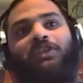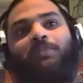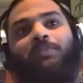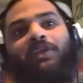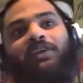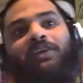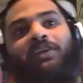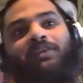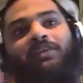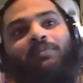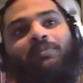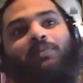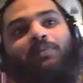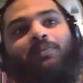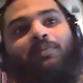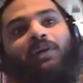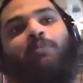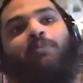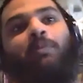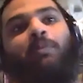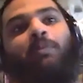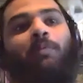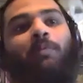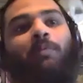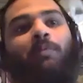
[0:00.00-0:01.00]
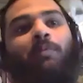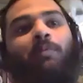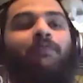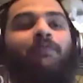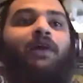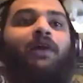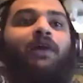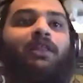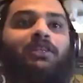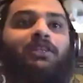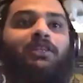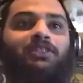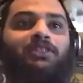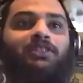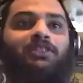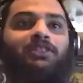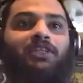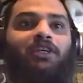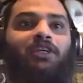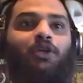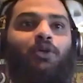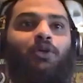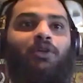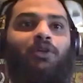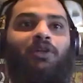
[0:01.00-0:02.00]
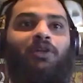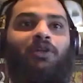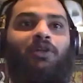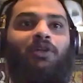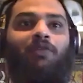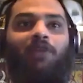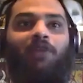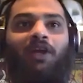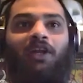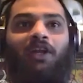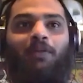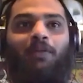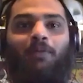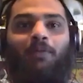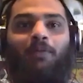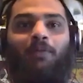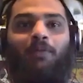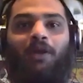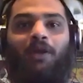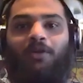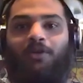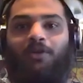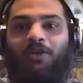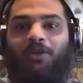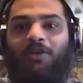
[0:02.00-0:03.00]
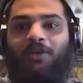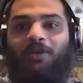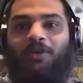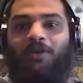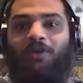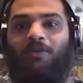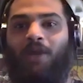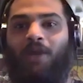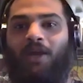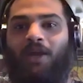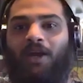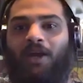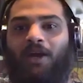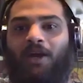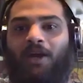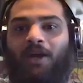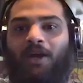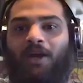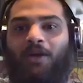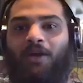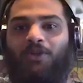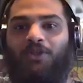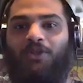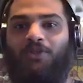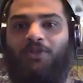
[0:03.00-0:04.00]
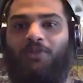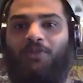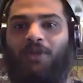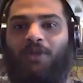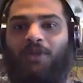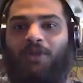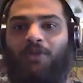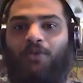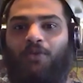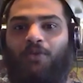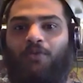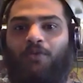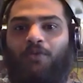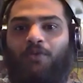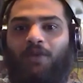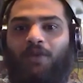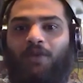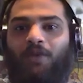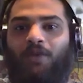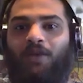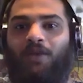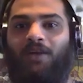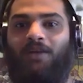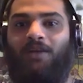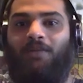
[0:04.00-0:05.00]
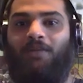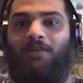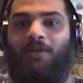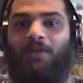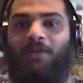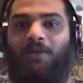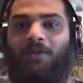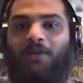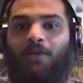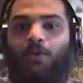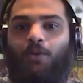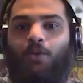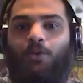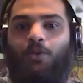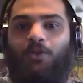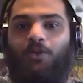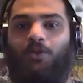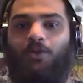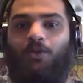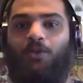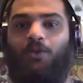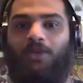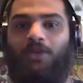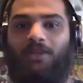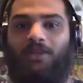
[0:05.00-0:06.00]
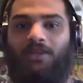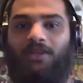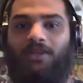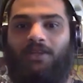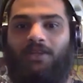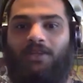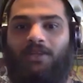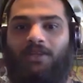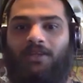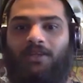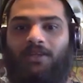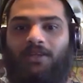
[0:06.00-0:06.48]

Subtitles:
something. I remember my father saying, "You're living under my house, my roof, my rules," kind of thing.